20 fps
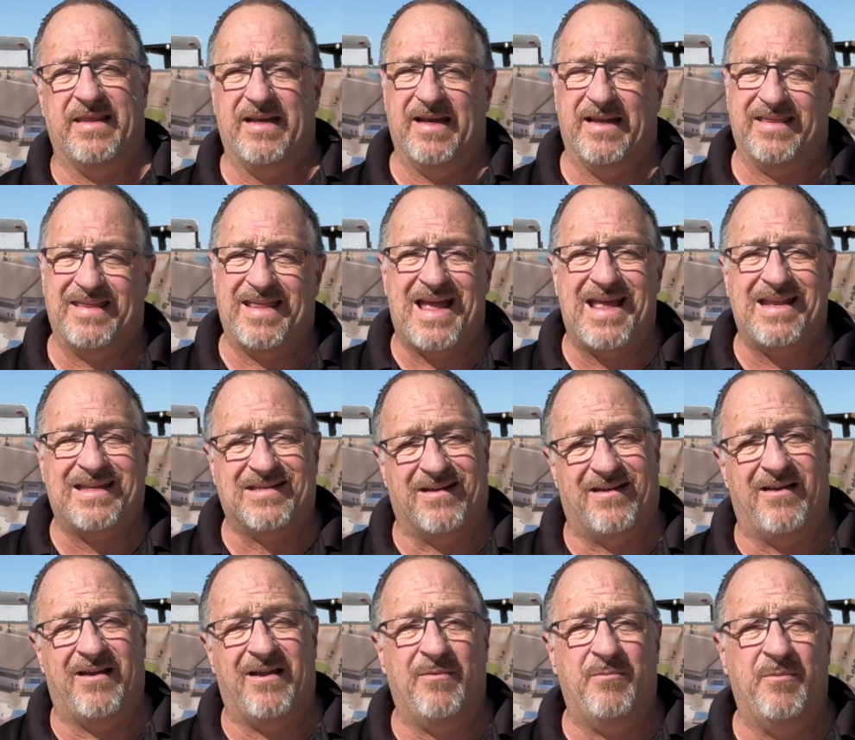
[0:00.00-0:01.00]
and at that
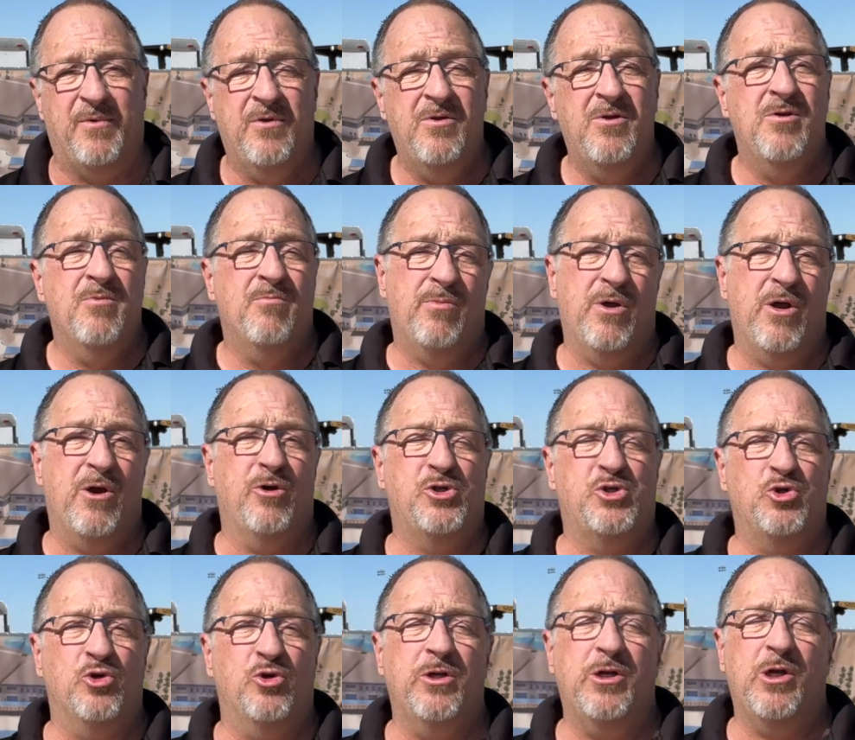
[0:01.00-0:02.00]
time, Mayor
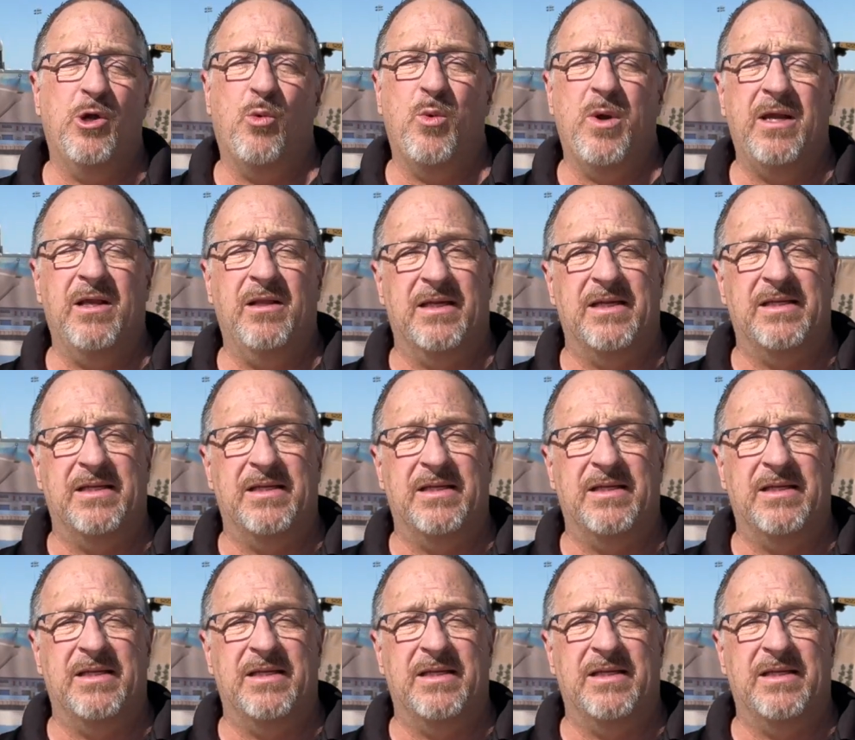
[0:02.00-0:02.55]
Julia Wheatley